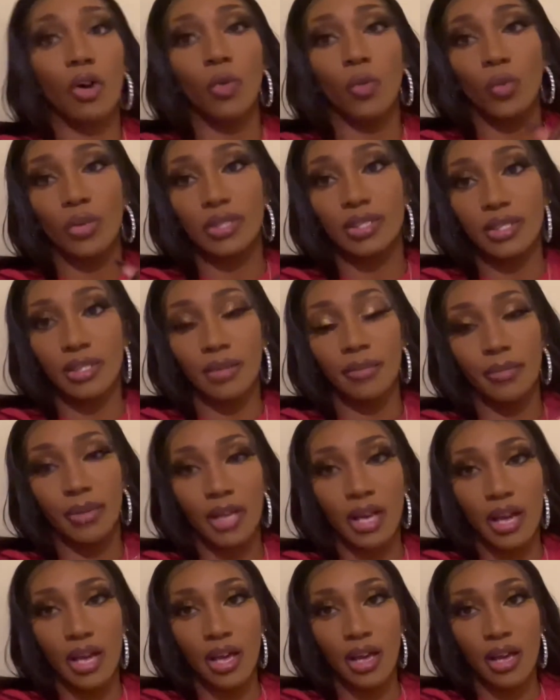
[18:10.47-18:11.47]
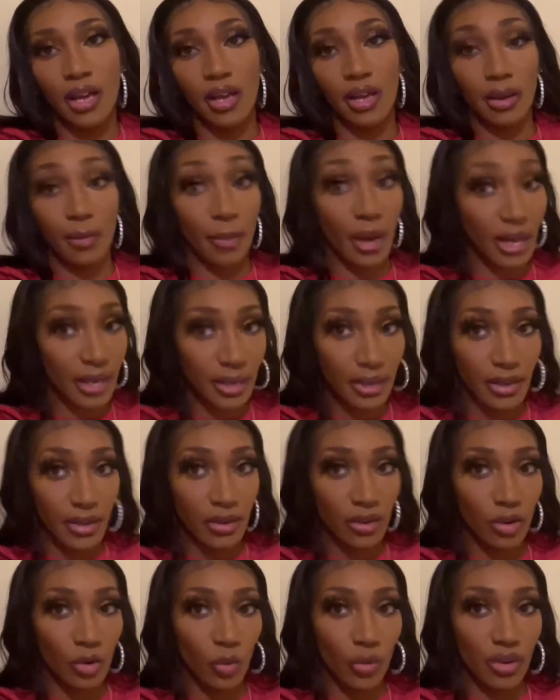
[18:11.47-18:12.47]
with them in my
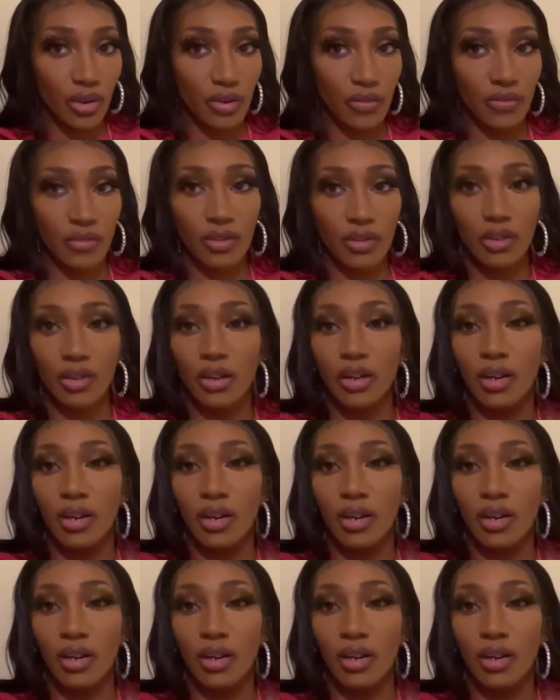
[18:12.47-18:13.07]
care or whatever.